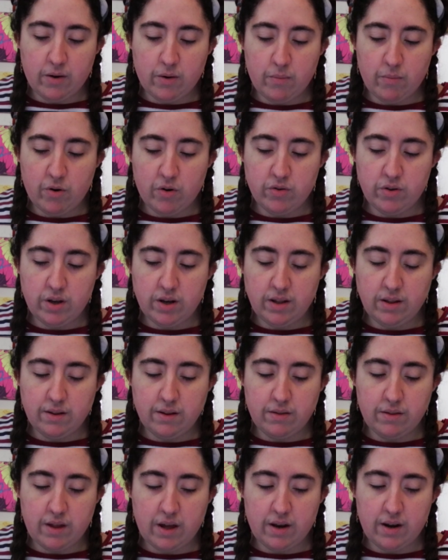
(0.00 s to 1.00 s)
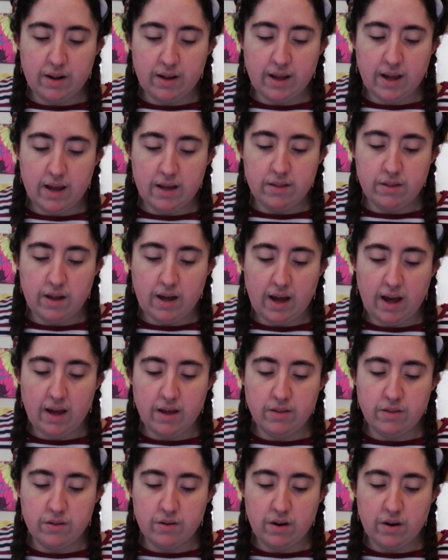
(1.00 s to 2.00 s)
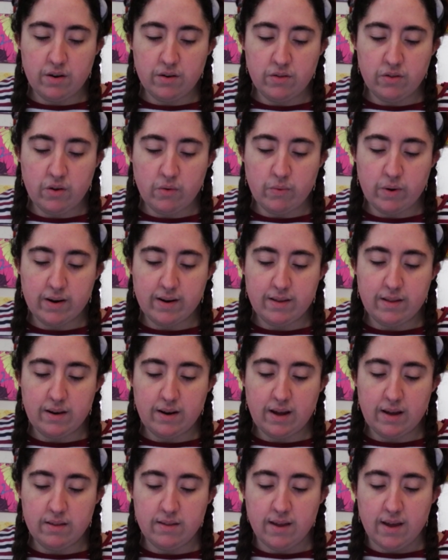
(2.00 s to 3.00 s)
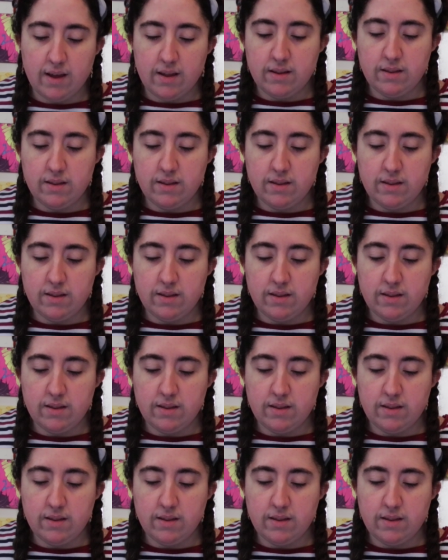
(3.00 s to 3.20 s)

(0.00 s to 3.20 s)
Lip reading: commotion in the southern gates." "Aye, sir," said one of the knights.